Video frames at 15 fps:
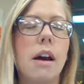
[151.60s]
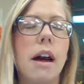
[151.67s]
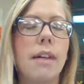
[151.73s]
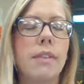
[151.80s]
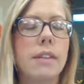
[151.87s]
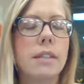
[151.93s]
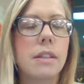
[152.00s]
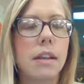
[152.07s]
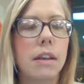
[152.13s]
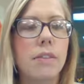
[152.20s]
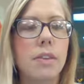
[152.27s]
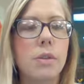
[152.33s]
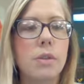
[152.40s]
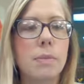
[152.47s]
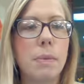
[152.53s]
obviously
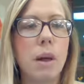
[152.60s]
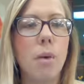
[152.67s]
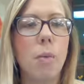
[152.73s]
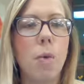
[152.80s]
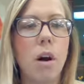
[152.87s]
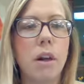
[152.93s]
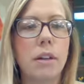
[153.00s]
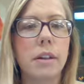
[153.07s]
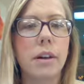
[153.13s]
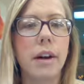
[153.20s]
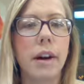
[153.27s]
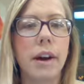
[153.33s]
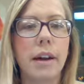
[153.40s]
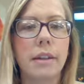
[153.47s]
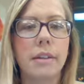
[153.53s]
if you spill
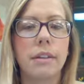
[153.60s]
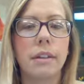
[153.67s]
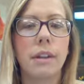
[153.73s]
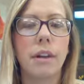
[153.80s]
water on,